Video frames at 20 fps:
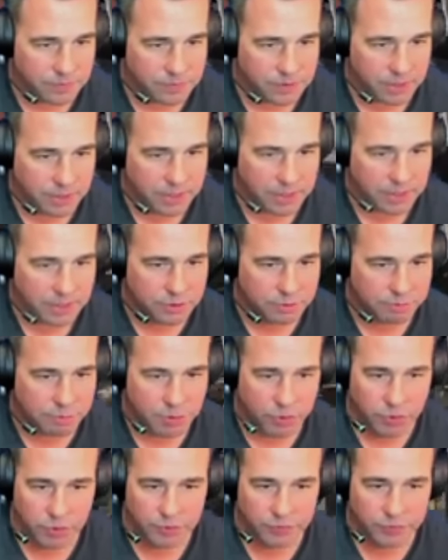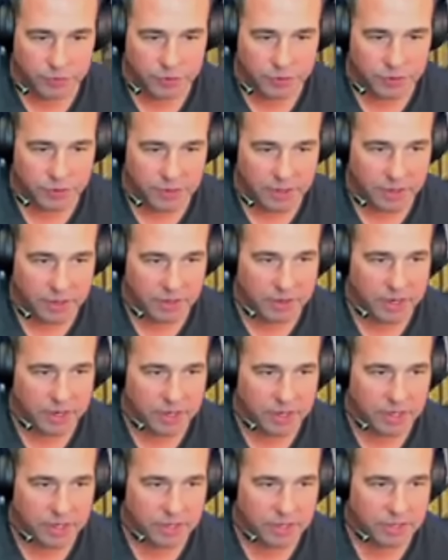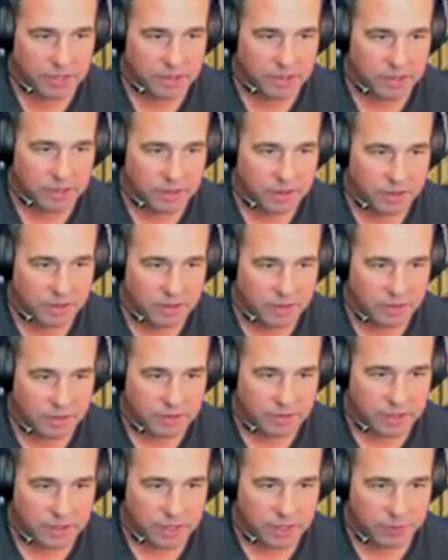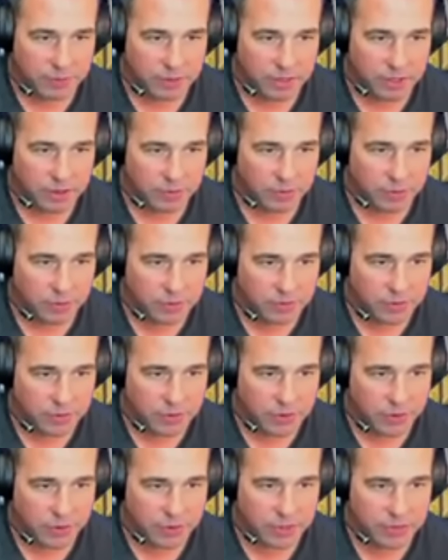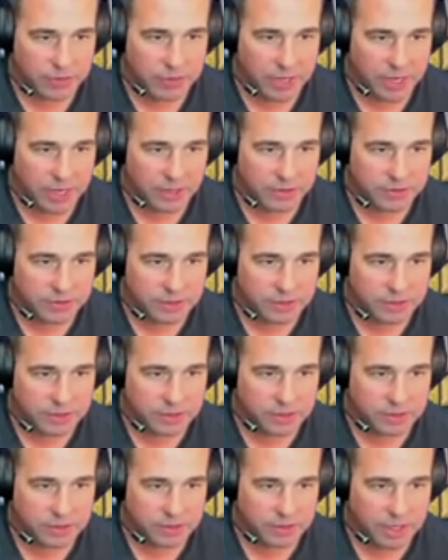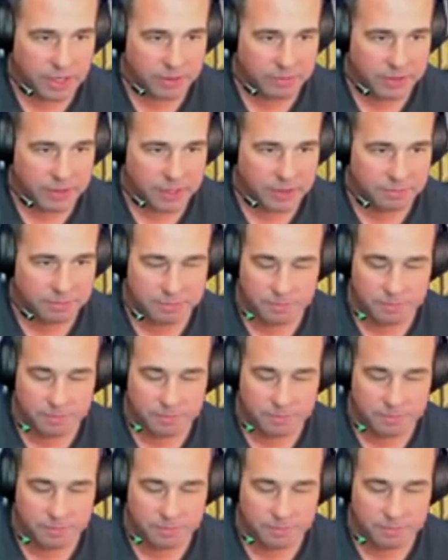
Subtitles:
It is beautiful. All right. Here we go. 30,000 coming up.